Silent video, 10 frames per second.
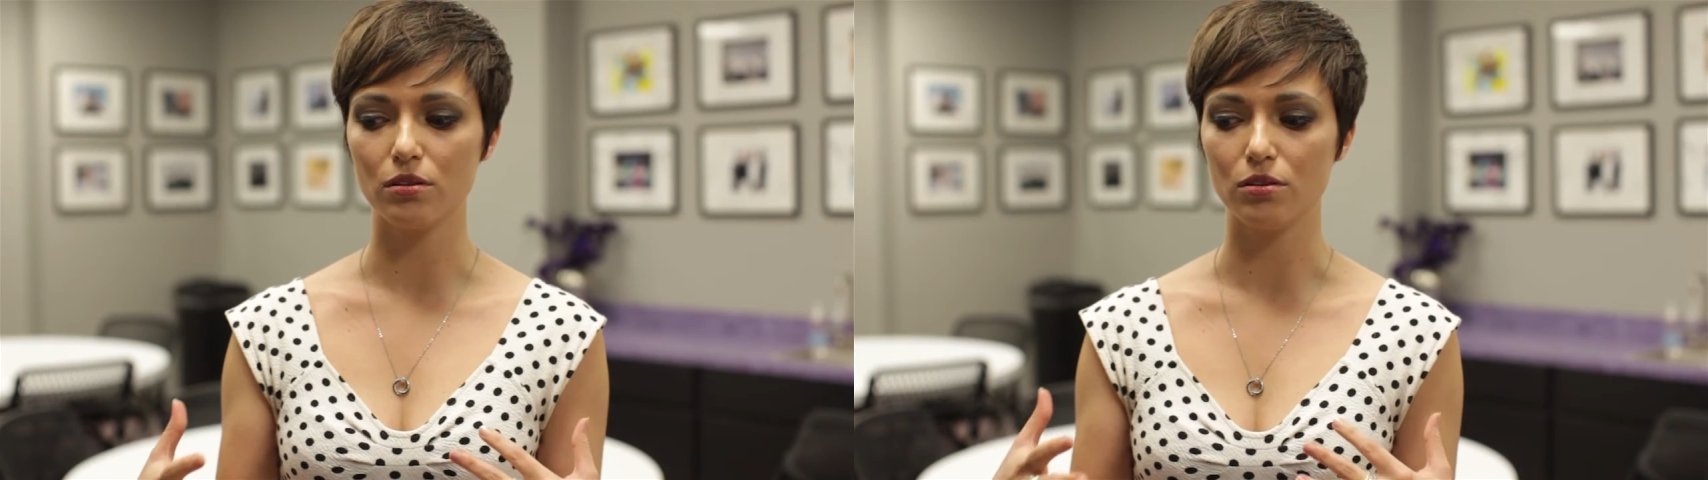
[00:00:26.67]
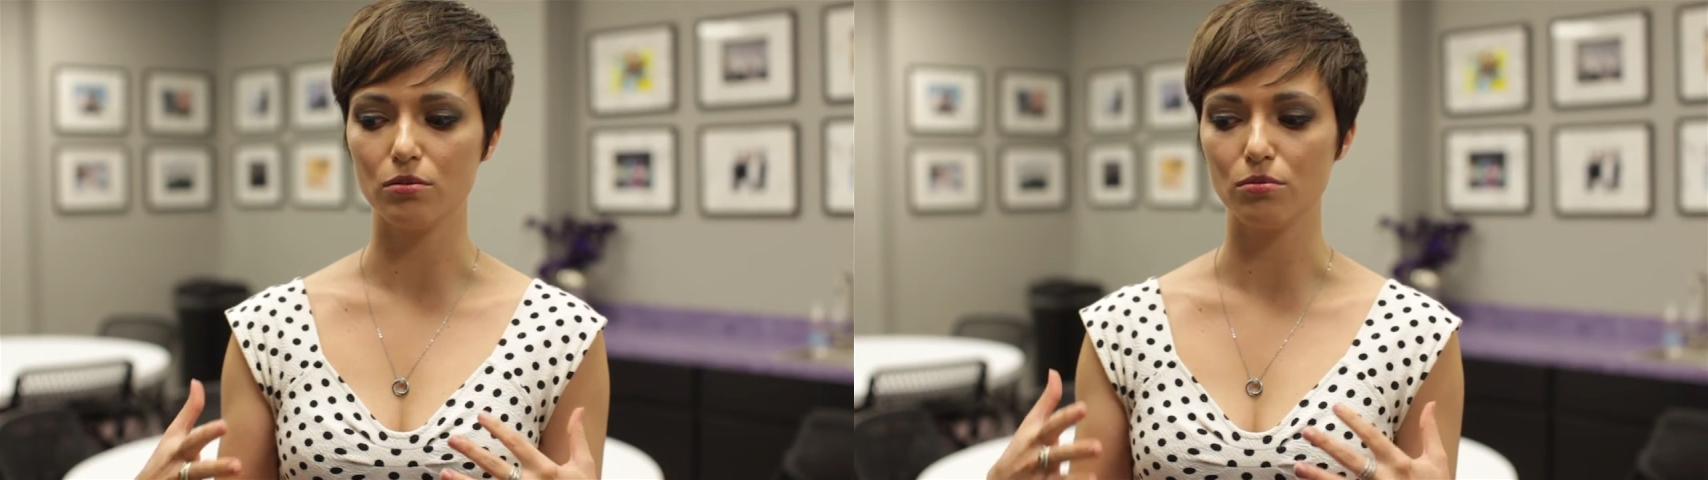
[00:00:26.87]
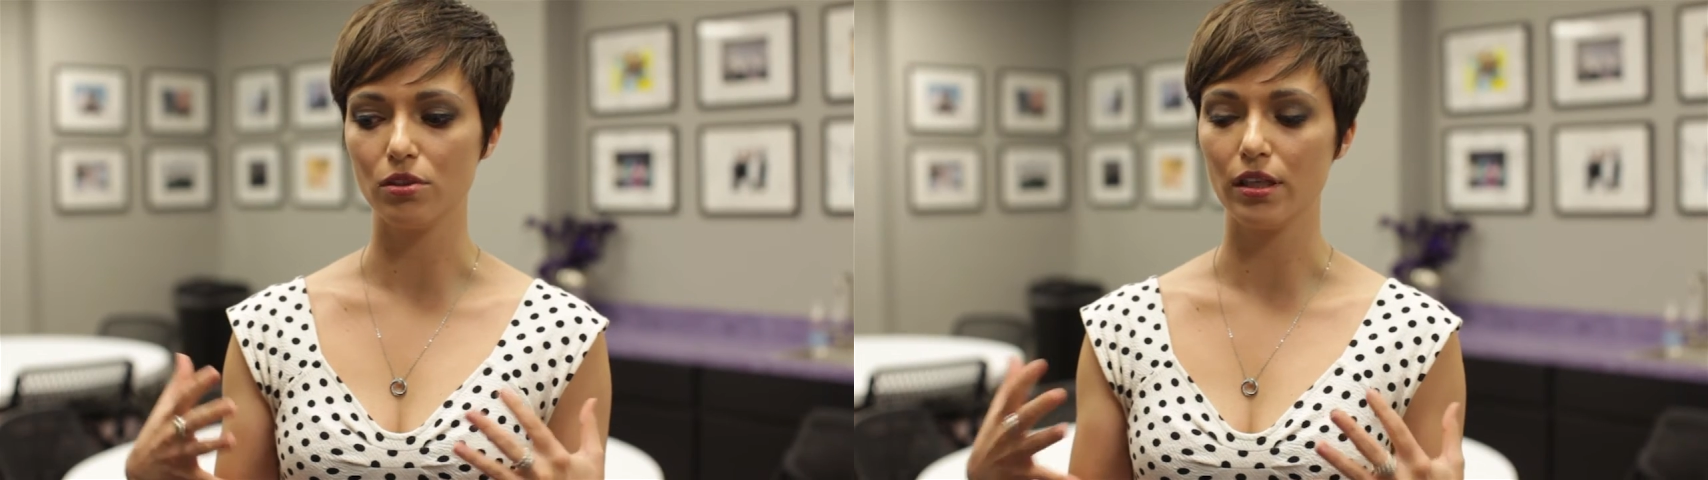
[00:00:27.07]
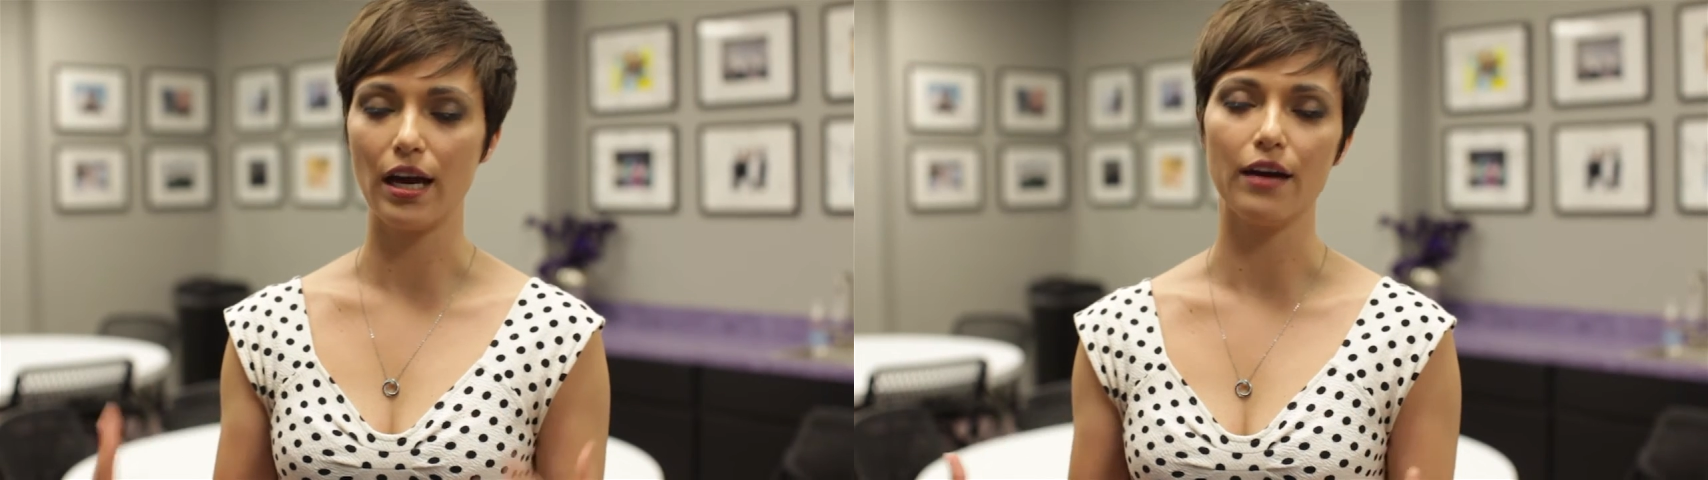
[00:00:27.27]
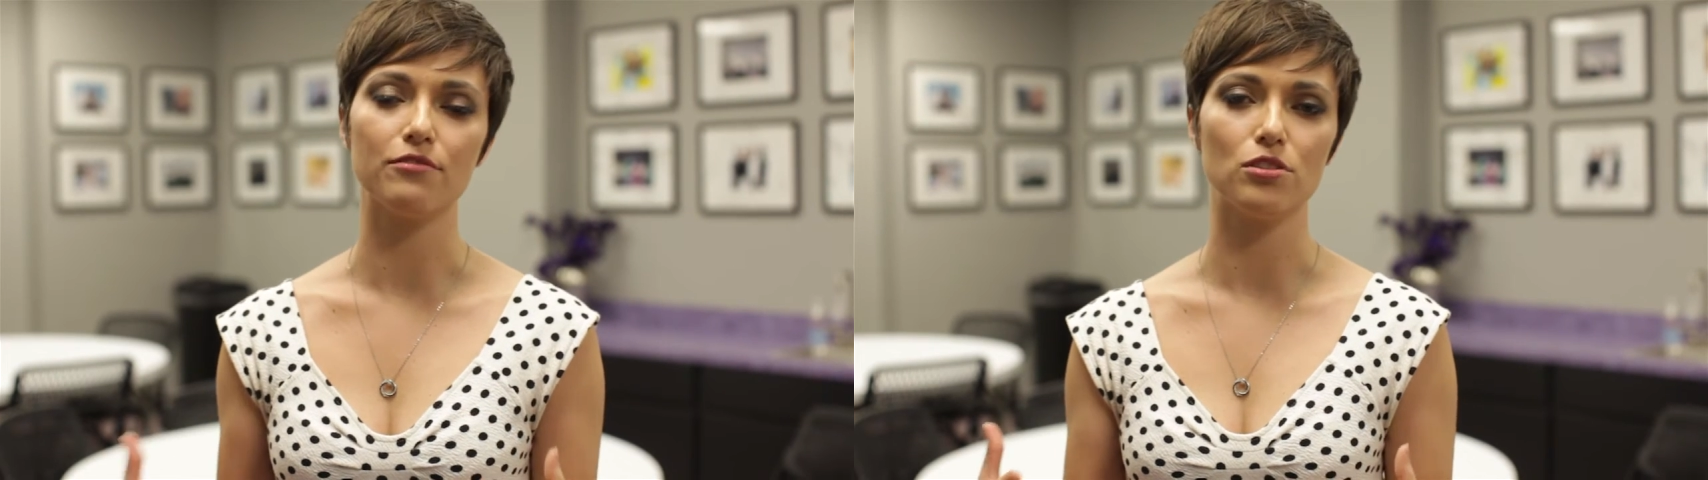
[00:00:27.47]
you really
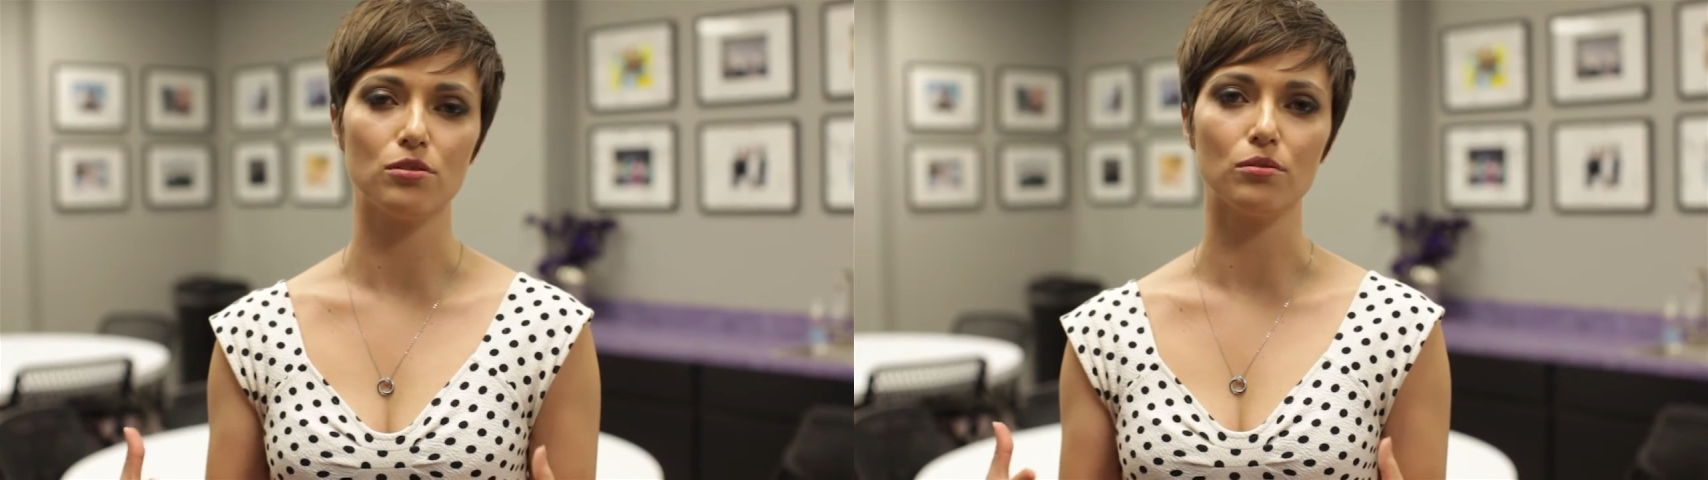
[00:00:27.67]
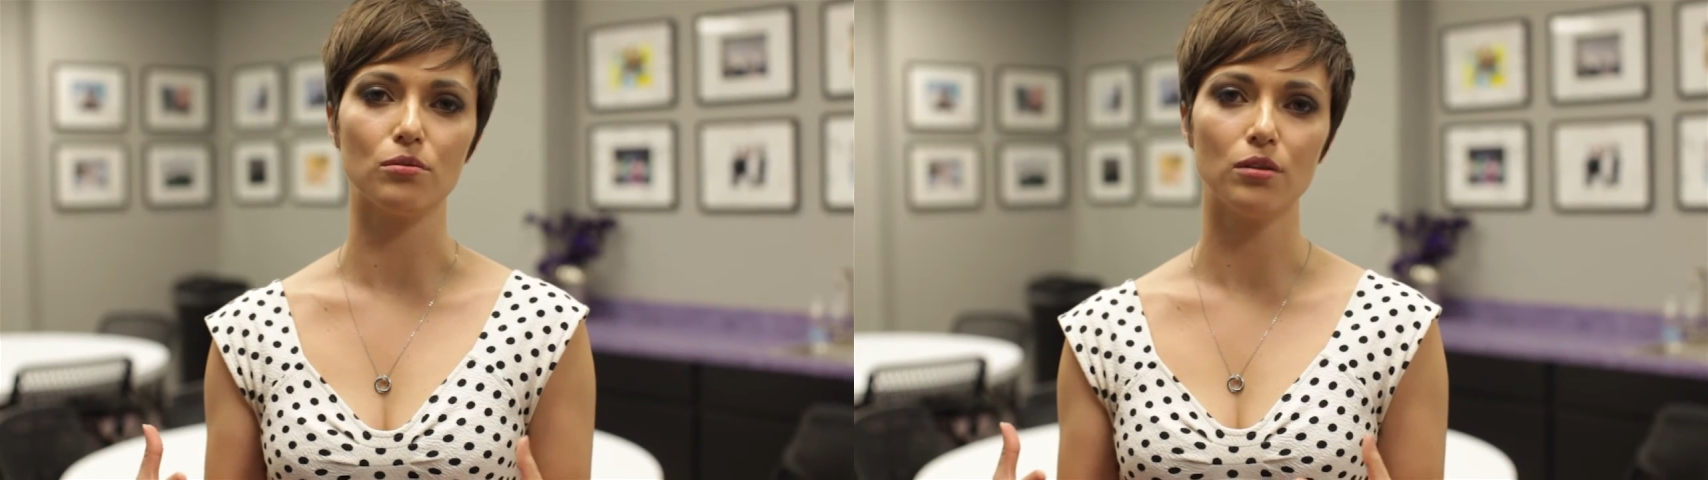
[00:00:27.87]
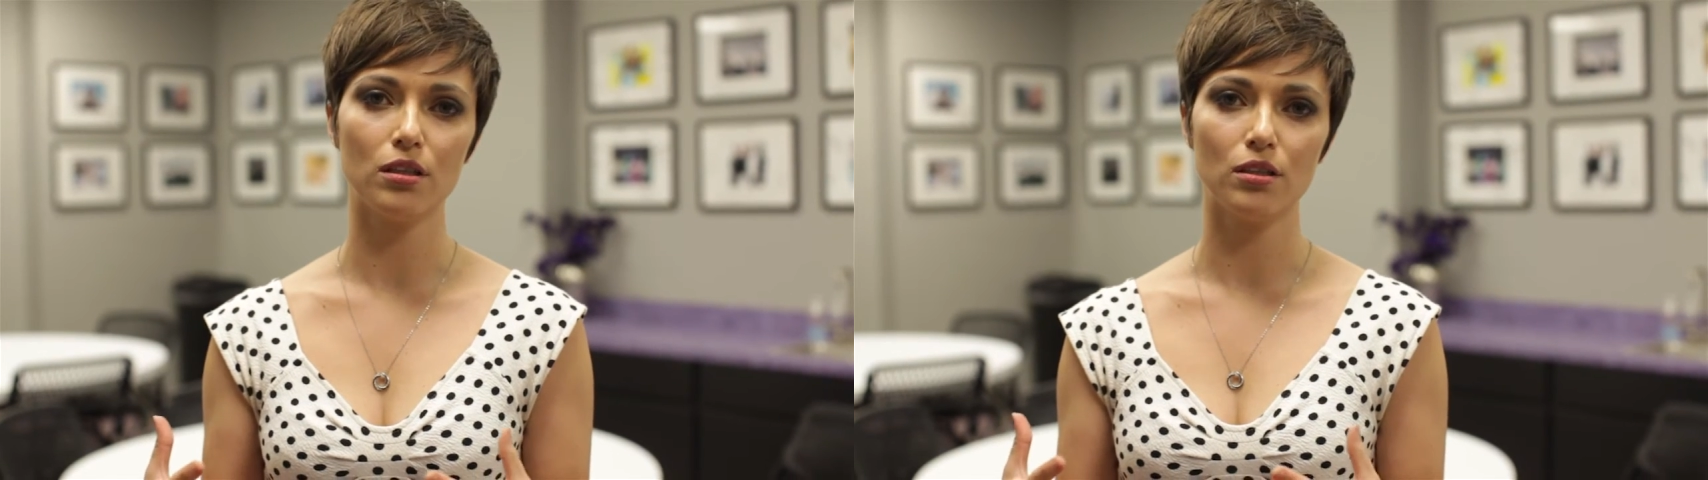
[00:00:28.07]
have to